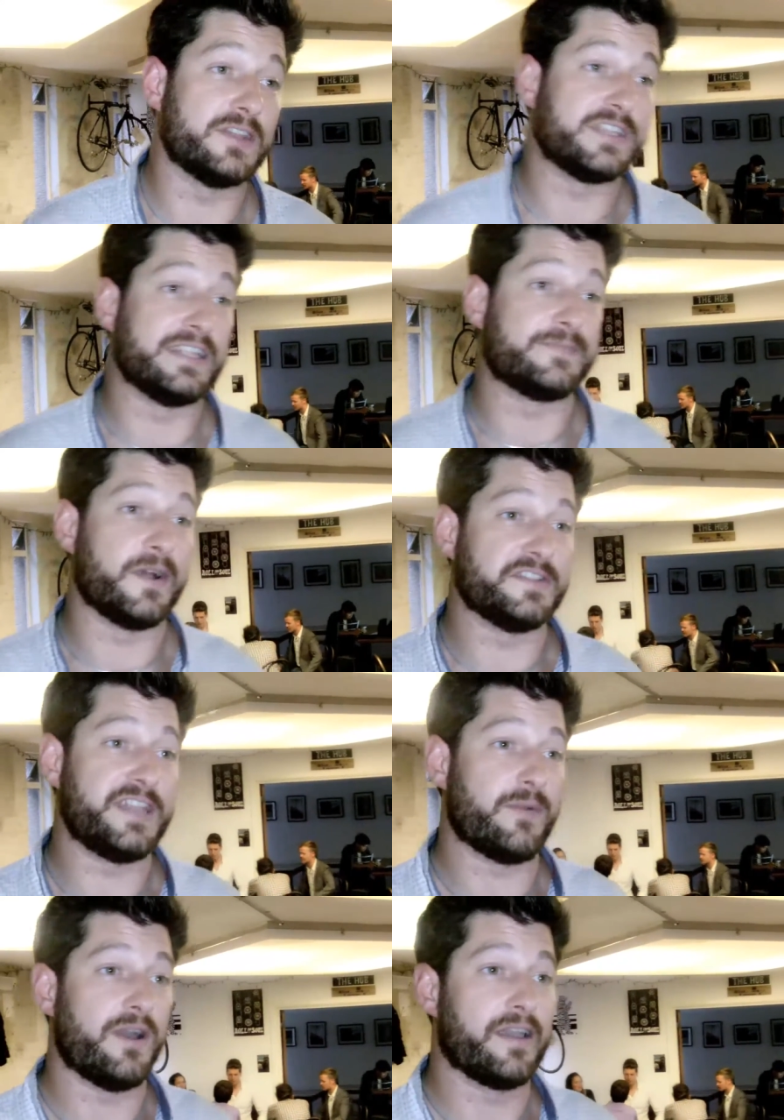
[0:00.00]
Social Enterprise
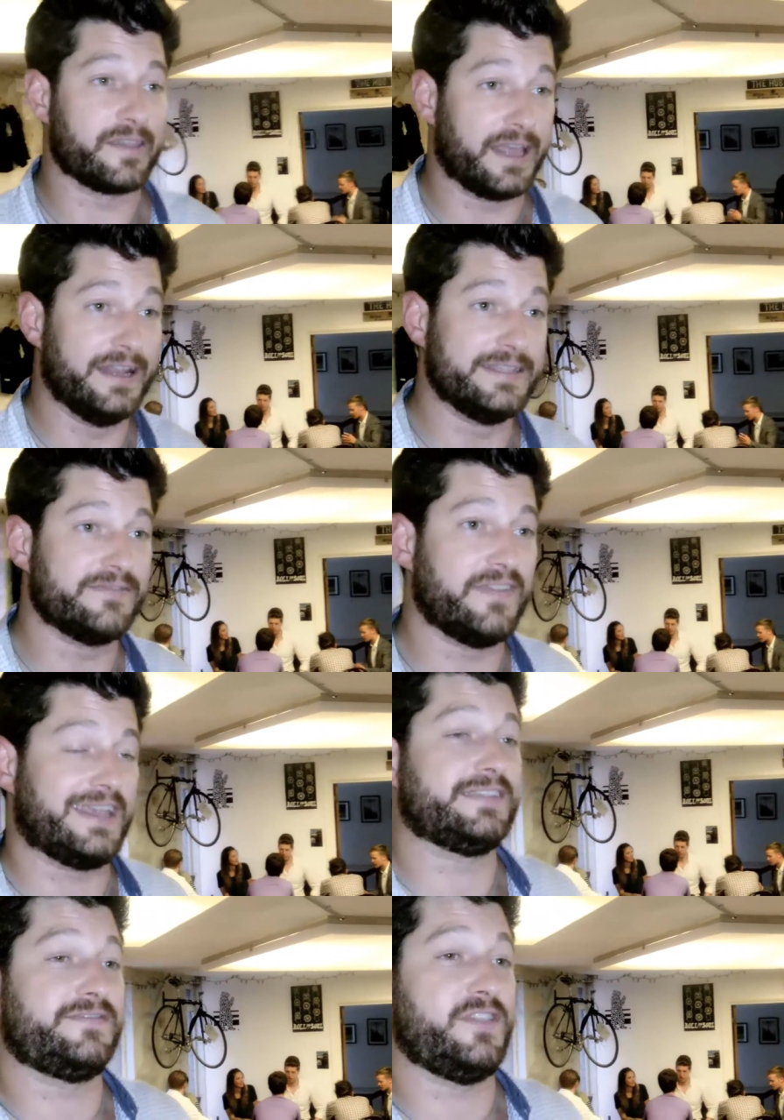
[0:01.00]
Network, at least for the
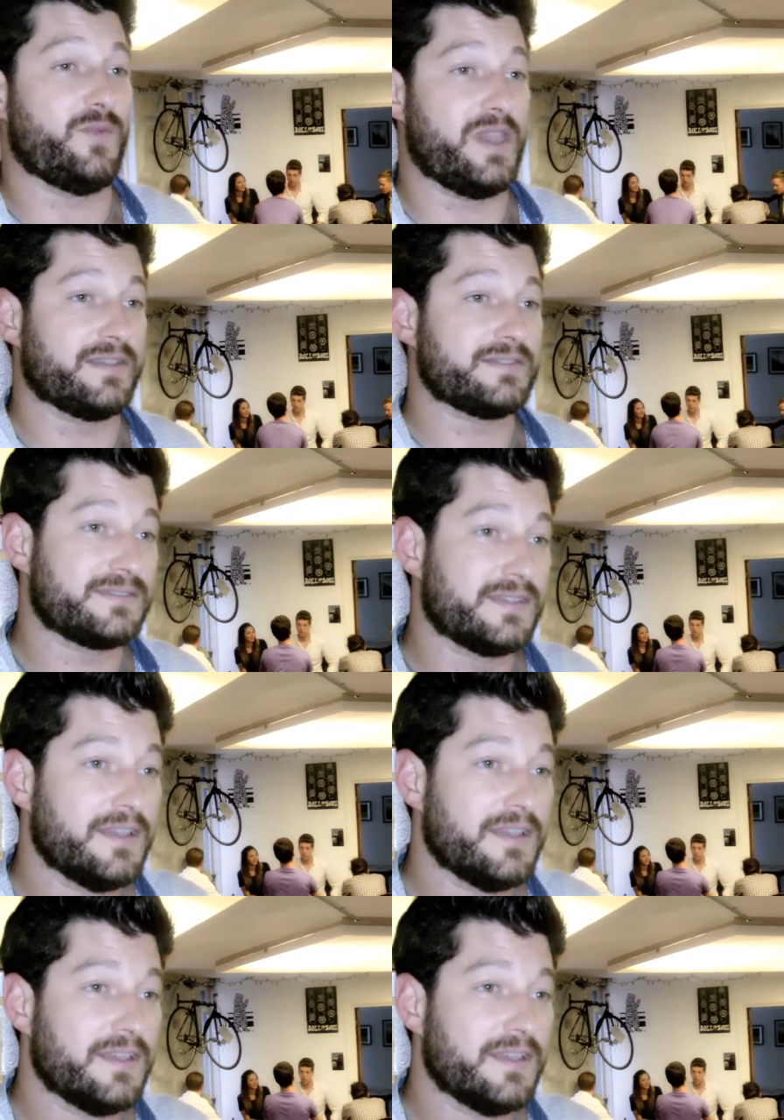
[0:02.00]
next few weeks.